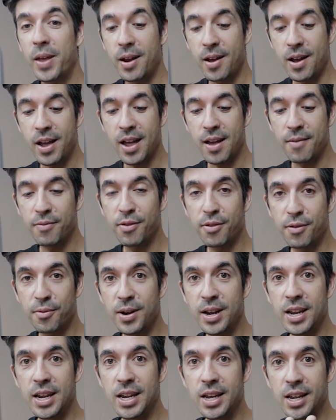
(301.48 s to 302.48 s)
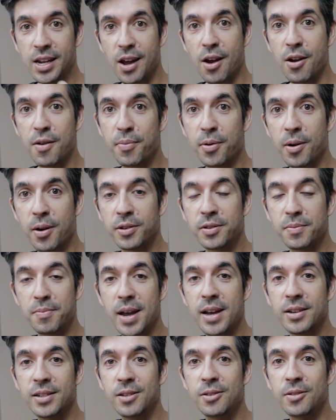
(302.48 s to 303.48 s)
and I have 3 GoPros
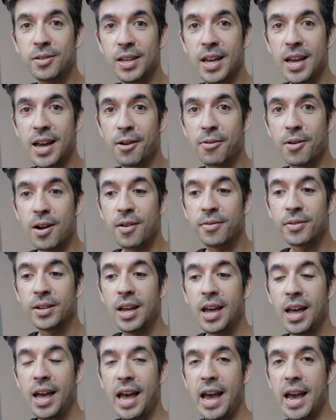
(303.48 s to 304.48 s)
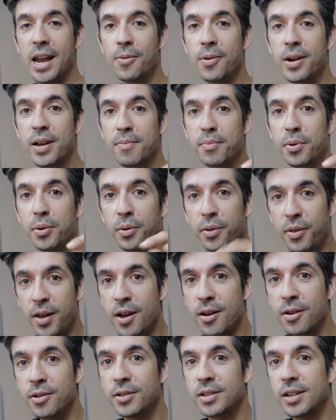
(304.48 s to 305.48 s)
mounted on the aircraft. How do I import
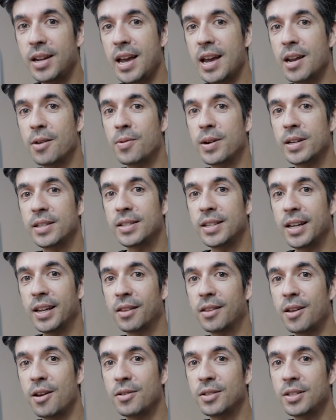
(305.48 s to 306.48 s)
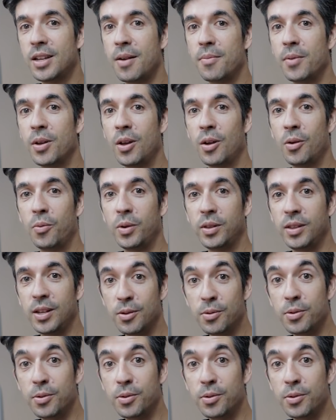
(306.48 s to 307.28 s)
those and how do I sync those up with the